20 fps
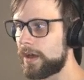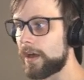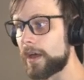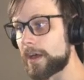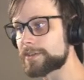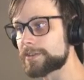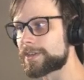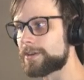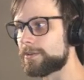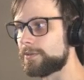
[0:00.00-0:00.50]

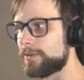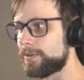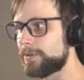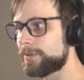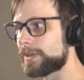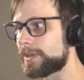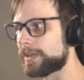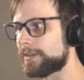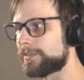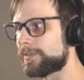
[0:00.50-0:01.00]
Also,
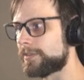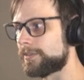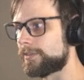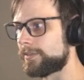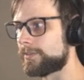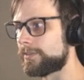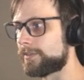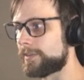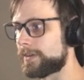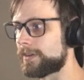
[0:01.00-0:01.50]
new Gix is
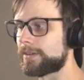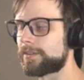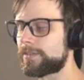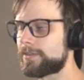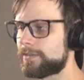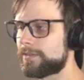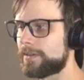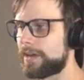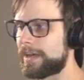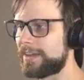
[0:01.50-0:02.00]
sick.
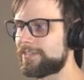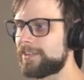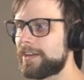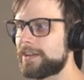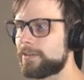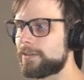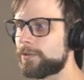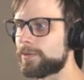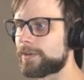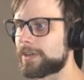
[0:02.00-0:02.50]
I say
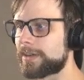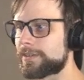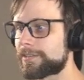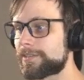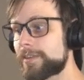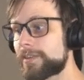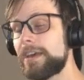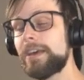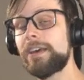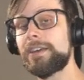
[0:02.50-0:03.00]
new
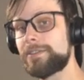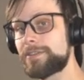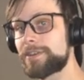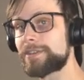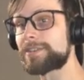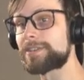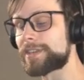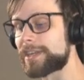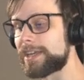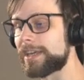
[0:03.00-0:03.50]
Gix.
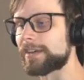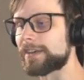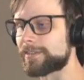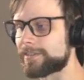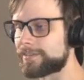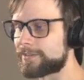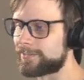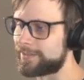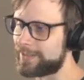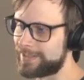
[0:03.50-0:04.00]
Just
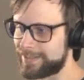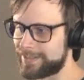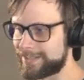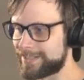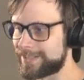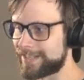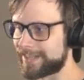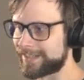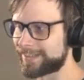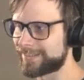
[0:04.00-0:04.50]
Gix is
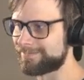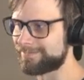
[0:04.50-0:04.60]
sick.